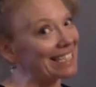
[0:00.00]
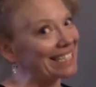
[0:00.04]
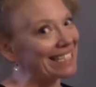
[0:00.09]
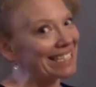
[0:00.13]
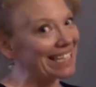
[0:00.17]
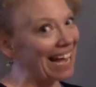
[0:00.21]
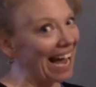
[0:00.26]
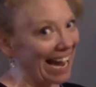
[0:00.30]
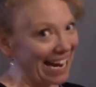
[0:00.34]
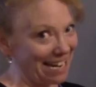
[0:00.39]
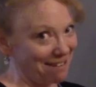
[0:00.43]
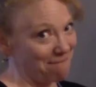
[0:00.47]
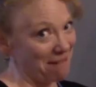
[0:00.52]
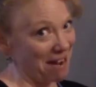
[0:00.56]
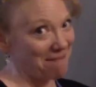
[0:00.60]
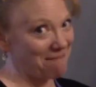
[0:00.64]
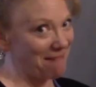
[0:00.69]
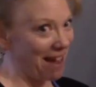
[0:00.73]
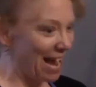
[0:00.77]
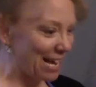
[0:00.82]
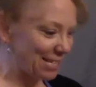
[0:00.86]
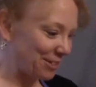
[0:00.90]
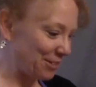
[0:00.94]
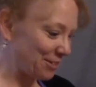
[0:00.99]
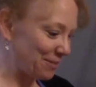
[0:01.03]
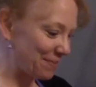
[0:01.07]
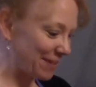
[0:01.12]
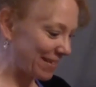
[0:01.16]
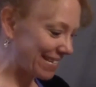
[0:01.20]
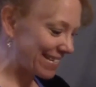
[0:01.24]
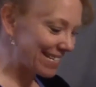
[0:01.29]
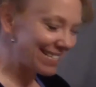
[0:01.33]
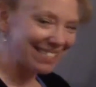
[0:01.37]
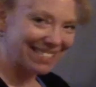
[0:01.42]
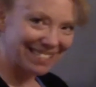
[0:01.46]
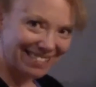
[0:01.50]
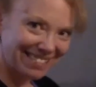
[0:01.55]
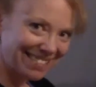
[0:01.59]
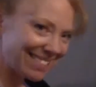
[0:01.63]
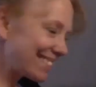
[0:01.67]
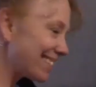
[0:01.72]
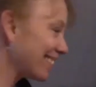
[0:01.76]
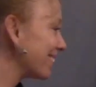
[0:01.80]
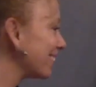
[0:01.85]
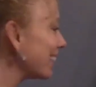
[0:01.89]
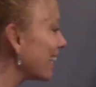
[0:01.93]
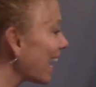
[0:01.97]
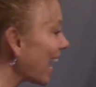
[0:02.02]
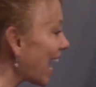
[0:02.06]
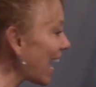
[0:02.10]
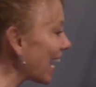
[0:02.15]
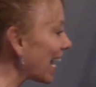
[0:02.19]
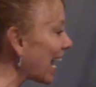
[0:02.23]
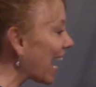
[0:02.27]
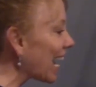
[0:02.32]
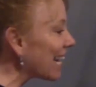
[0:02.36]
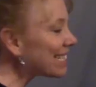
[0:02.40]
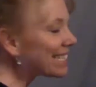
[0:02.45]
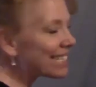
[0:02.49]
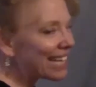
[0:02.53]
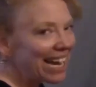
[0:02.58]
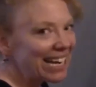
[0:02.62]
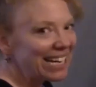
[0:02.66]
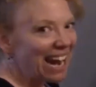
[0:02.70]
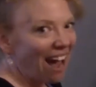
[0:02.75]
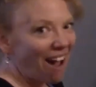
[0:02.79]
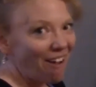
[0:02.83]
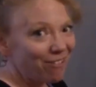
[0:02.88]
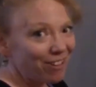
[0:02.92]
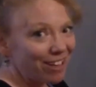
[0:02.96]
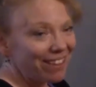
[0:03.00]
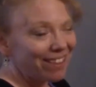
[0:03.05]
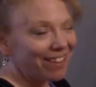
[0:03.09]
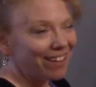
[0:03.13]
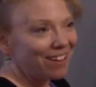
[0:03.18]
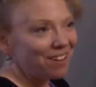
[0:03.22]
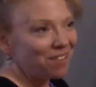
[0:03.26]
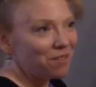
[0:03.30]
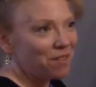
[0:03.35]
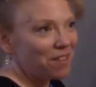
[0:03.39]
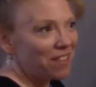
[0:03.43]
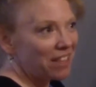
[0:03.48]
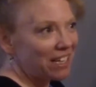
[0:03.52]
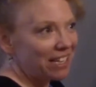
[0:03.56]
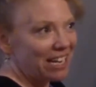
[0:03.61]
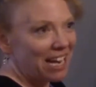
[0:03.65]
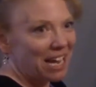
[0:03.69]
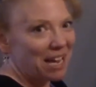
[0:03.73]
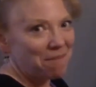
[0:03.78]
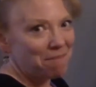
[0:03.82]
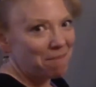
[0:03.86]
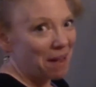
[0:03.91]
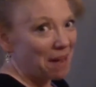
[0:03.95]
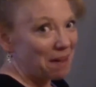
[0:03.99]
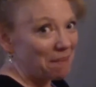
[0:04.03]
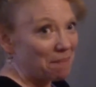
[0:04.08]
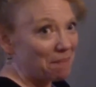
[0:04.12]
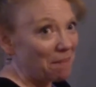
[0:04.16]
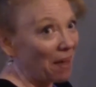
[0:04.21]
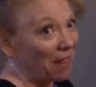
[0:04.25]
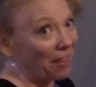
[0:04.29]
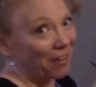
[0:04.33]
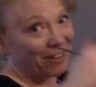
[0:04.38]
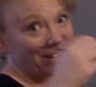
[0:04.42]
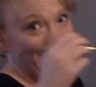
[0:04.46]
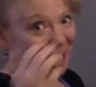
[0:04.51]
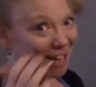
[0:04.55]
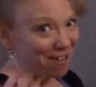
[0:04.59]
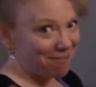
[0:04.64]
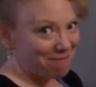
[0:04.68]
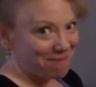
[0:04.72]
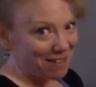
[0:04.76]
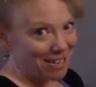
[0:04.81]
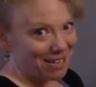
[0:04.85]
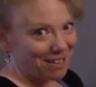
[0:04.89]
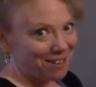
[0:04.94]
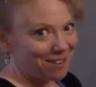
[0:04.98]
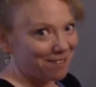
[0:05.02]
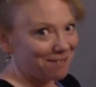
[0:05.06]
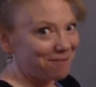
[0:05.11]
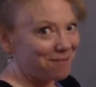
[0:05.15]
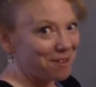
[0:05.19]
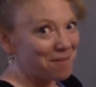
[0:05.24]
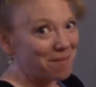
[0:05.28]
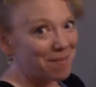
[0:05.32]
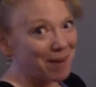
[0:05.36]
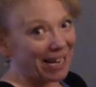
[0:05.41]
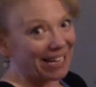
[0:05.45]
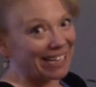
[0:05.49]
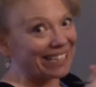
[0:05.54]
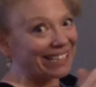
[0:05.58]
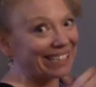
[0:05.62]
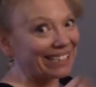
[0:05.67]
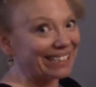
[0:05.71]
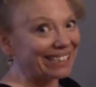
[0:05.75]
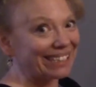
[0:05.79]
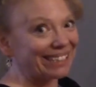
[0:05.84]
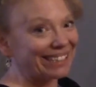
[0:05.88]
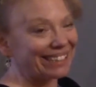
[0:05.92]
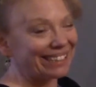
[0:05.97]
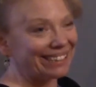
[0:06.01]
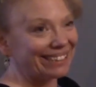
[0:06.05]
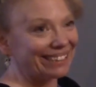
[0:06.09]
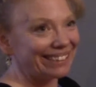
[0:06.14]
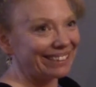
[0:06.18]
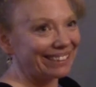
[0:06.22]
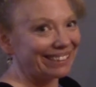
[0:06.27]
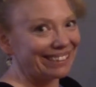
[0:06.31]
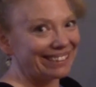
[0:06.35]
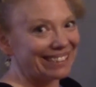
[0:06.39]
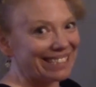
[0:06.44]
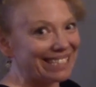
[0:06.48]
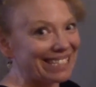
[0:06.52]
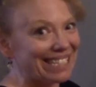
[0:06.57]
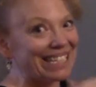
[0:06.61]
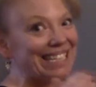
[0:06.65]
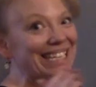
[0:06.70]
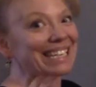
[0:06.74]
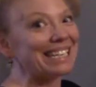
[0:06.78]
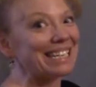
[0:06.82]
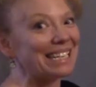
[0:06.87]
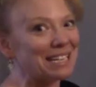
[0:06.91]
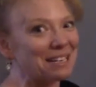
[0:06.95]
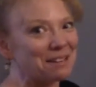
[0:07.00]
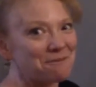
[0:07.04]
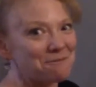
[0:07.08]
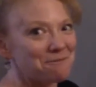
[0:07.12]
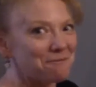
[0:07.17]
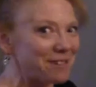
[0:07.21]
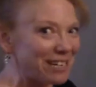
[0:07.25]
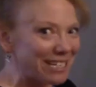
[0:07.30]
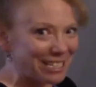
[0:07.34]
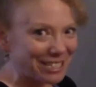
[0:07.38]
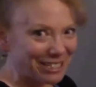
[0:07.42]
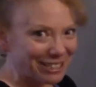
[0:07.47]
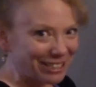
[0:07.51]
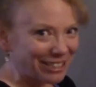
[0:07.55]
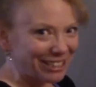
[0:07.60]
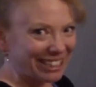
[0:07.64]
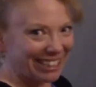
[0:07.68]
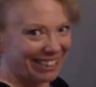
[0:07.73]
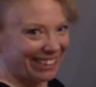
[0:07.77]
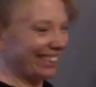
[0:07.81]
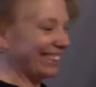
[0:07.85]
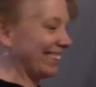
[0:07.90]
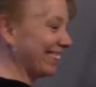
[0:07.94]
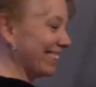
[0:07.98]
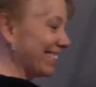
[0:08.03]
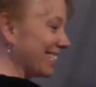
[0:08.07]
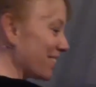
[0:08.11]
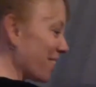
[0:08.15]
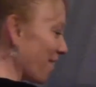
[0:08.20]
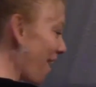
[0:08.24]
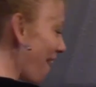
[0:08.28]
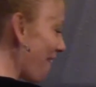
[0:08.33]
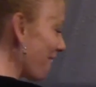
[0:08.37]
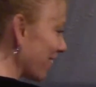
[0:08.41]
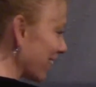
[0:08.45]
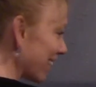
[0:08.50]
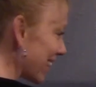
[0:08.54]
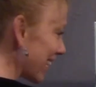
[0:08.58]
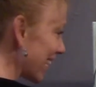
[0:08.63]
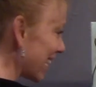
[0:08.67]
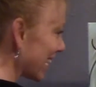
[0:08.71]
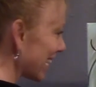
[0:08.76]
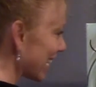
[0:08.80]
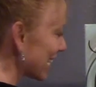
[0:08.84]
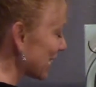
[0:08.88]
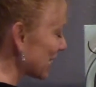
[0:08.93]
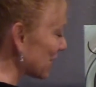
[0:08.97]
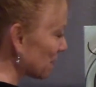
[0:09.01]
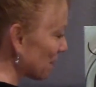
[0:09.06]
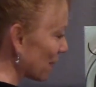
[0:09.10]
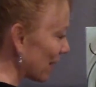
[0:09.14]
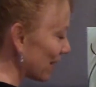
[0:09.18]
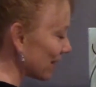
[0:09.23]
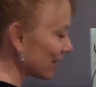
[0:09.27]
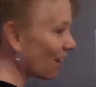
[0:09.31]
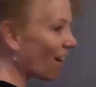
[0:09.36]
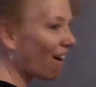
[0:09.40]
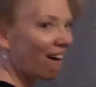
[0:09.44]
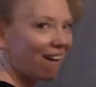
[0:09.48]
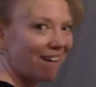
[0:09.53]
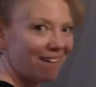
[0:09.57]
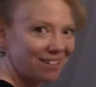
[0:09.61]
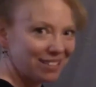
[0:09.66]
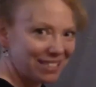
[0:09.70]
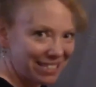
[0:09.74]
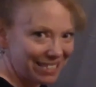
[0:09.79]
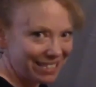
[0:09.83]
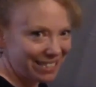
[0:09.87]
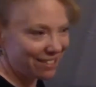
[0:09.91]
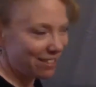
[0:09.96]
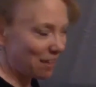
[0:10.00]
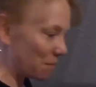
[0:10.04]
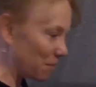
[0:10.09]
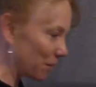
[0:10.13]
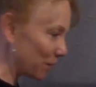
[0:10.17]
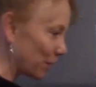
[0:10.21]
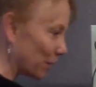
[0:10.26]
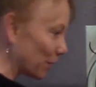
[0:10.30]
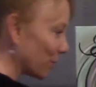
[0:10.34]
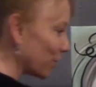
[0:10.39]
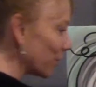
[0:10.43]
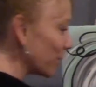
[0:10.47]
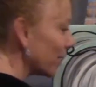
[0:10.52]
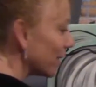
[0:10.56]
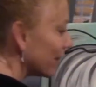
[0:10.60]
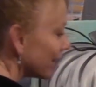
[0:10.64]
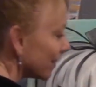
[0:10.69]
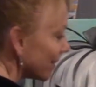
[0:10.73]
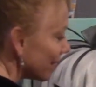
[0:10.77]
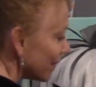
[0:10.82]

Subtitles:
to sign my masterpiece. And I signed everything with the name my mother gave me, Rebecca T. Winter. So everything is spelled R-T-W.